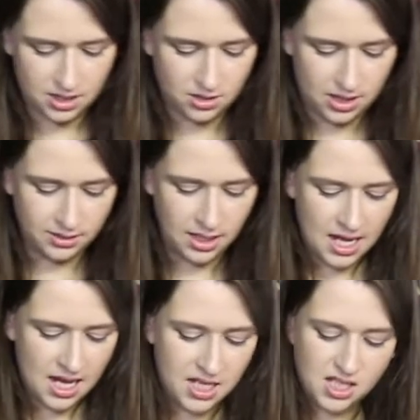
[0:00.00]
are doing.
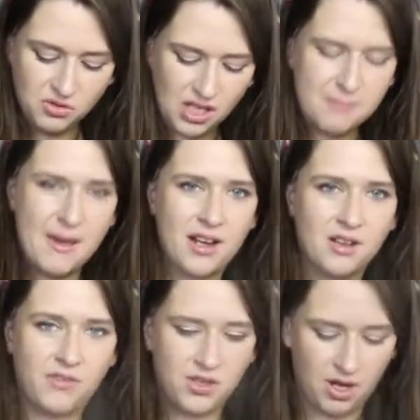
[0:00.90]
Doesn't really
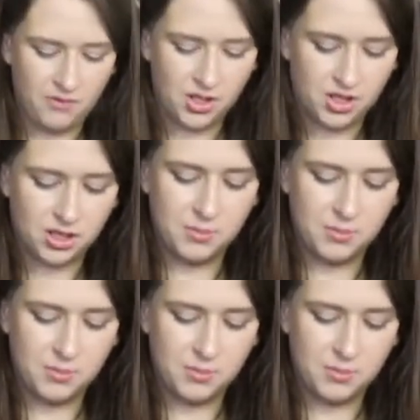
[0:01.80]
matter if you overcook the